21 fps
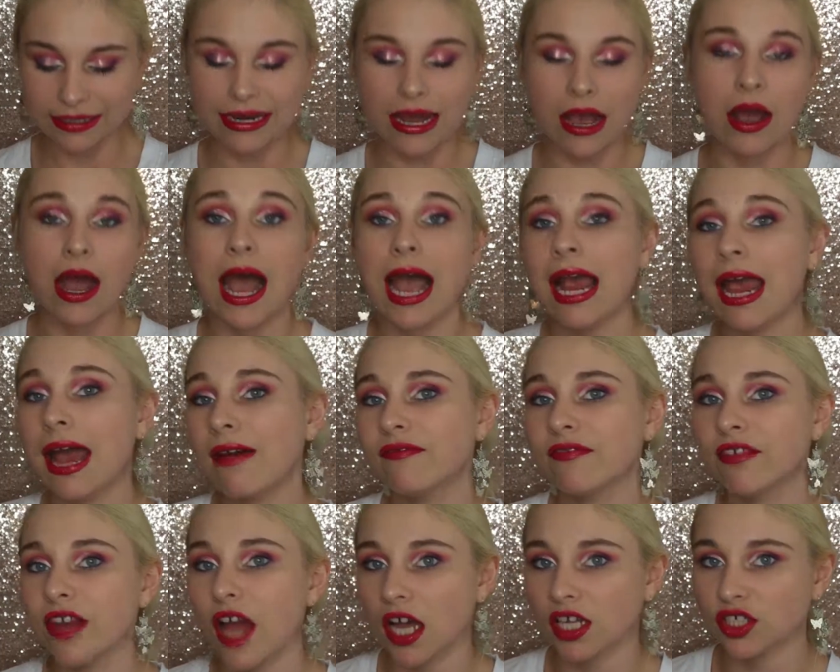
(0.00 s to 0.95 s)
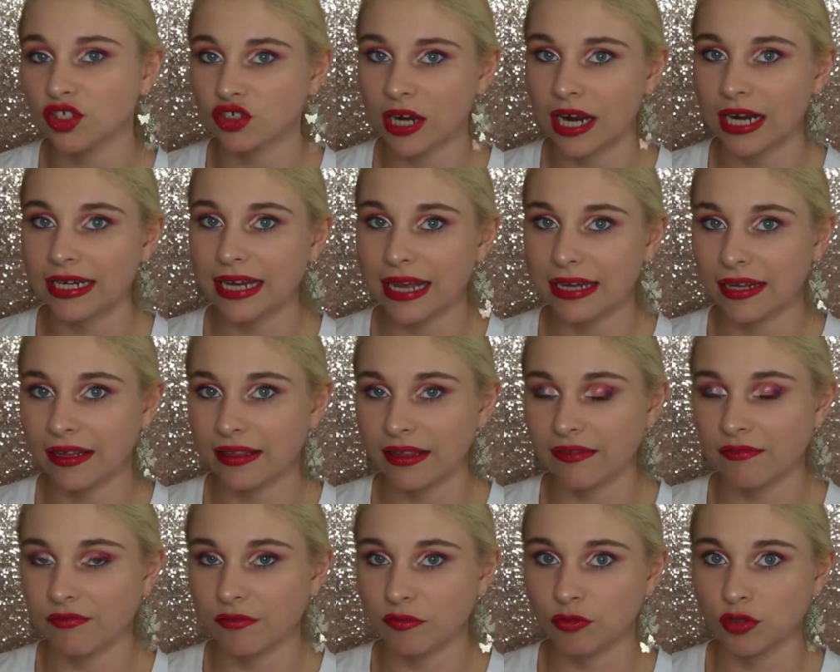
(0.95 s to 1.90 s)
Now, I have not tried
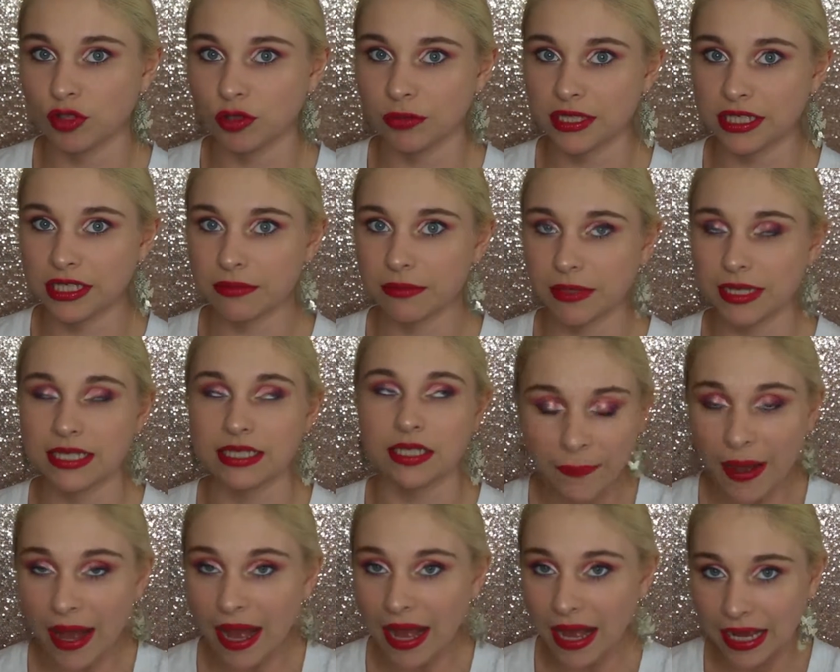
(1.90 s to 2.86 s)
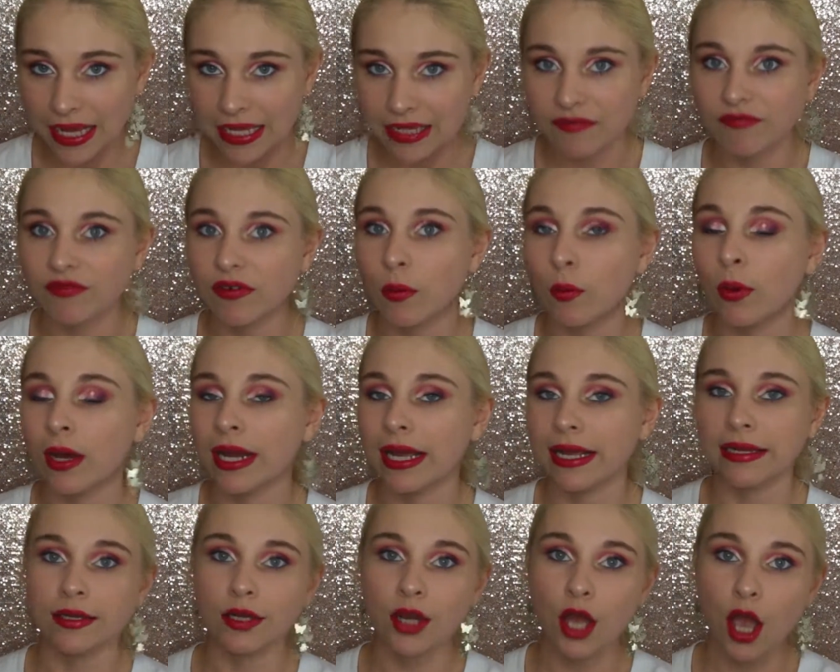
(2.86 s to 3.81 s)
anything from Juvia's Place, but from what
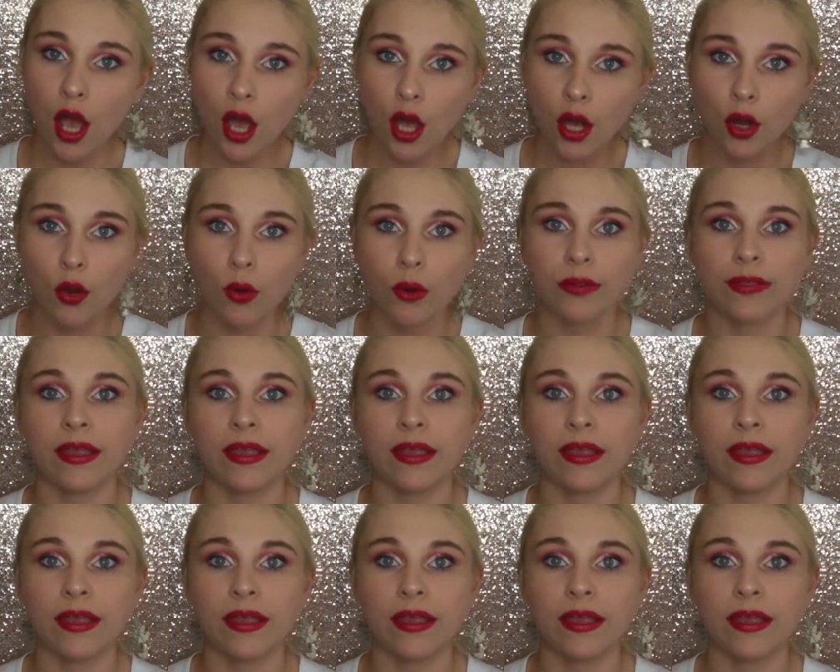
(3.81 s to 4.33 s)
I know,